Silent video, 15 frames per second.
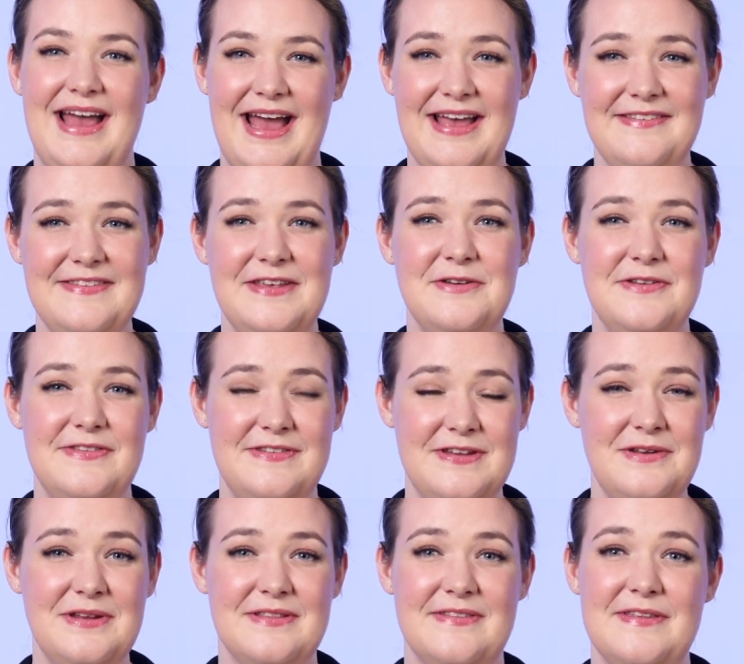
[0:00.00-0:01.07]
Ask your
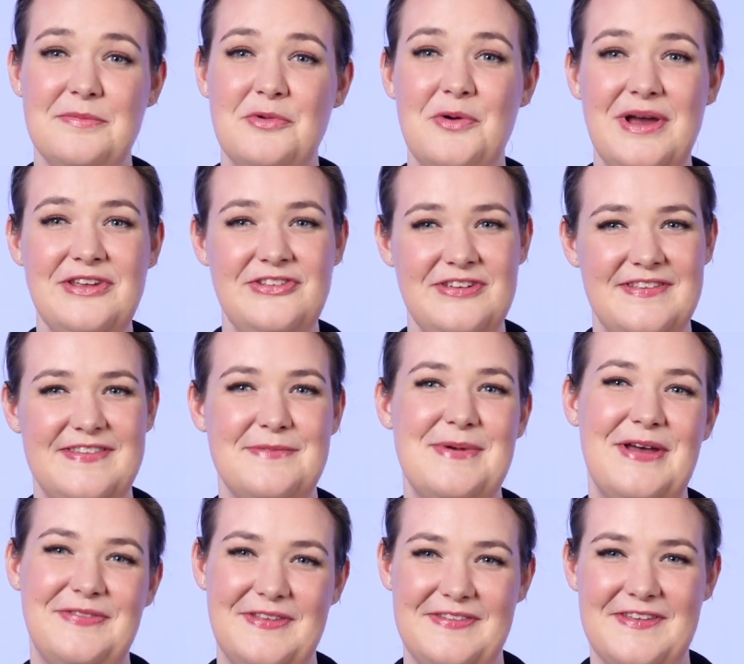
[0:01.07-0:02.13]
students some questions
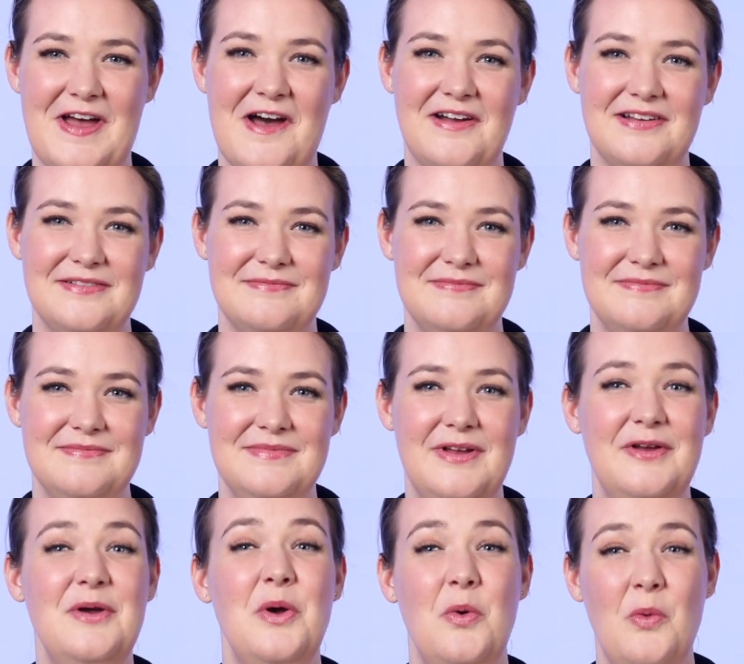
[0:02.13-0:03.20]
about the song.
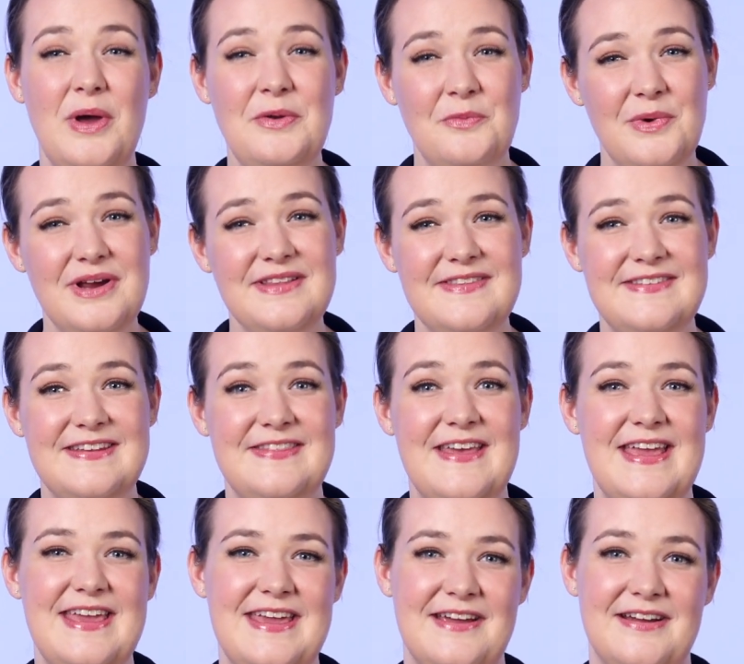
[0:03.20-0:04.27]
What words did
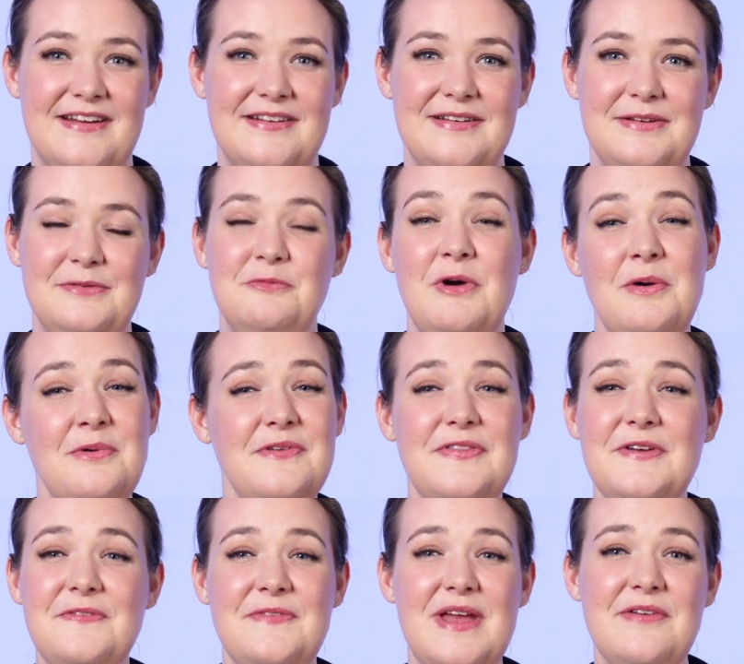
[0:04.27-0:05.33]
they hear? What was
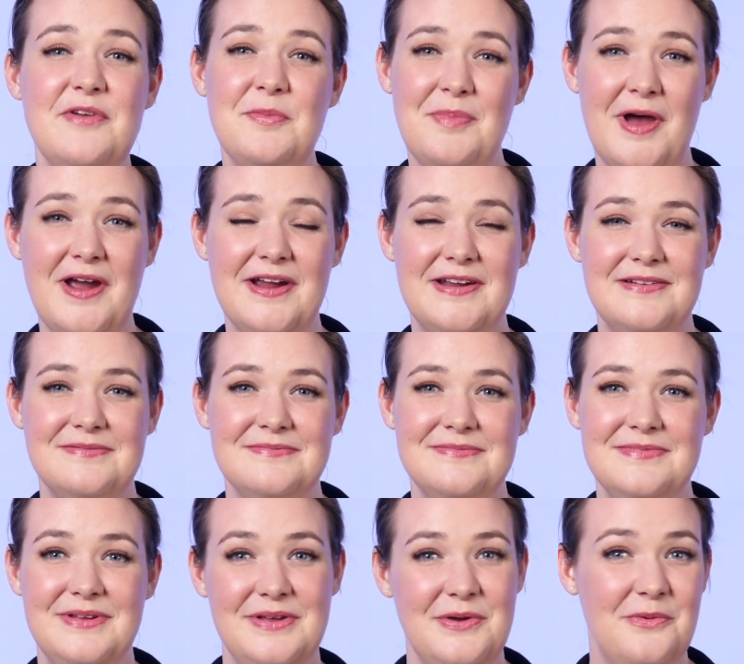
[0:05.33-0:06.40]
their favorite part?
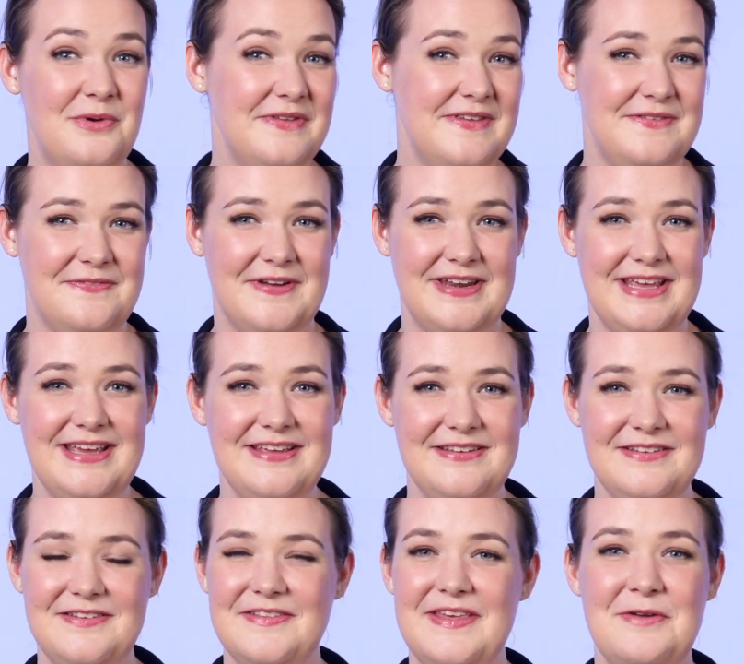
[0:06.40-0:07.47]
Was it funny?
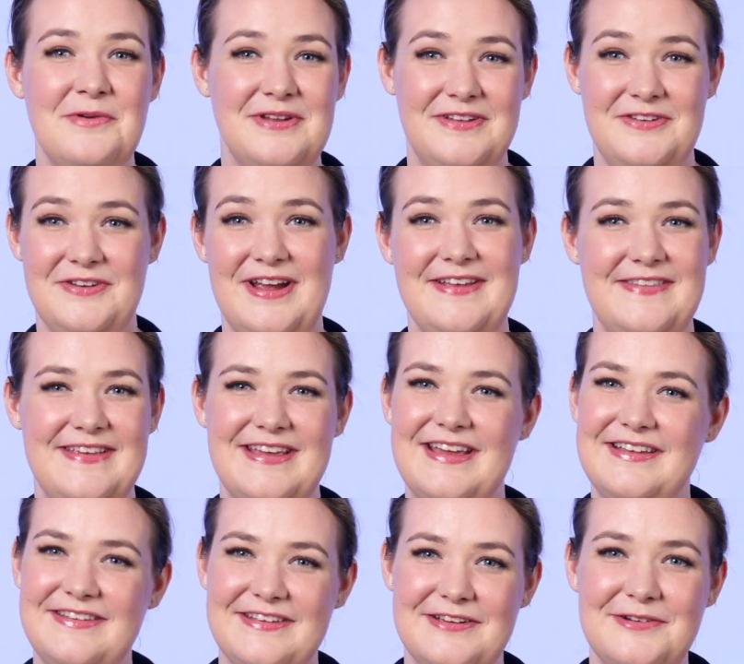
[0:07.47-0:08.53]
Do they want to try
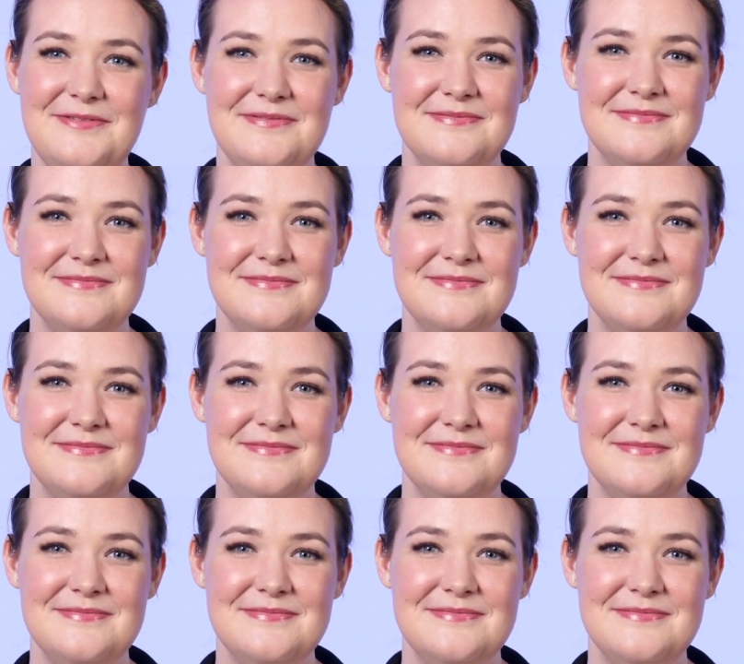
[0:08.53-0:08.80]
singing too?